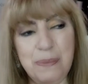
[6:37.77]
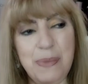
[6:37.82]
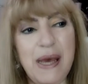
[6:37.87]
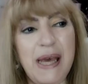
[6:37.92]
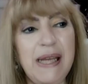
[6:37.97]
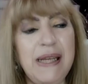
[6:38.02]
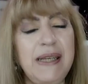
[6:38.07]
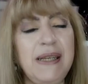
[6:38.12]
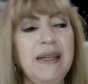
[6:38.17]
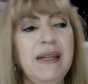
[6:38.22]

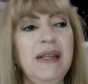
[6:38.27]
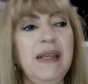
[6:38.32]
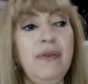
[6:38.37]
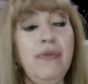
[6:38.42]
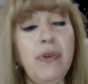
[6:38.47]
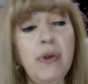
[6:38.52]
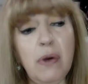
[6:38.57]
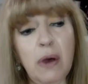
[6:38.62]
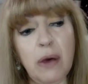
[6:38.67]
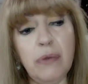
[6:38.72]
But
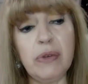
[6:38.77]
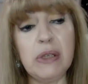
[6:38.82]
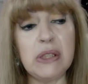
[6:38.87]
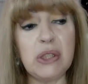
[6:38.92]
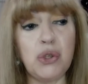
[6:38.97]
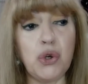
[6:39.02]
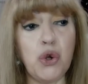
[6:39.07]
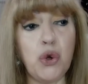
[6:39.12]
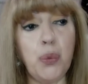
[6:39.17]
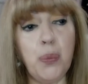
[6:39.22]
if you have a
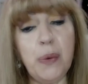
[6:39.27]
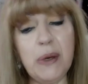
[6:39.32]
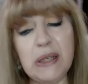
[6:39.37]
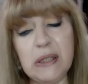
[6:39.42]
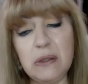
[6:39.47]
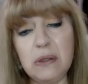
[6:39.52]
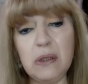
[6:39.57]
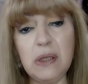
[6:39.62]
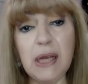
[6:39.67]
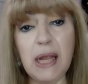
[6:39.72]
strong
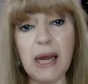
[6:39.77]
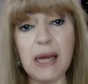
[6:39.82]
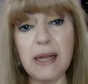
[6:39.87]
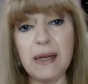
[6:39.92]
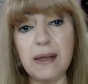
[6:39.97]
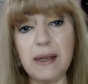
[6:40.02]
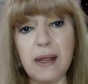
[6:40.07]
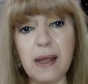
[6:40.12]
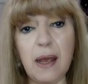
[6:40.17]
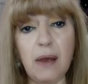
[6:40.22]

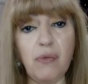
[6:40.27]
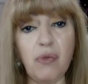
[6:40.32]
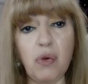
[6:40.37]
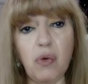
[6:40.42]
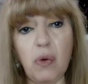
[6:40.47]
personality and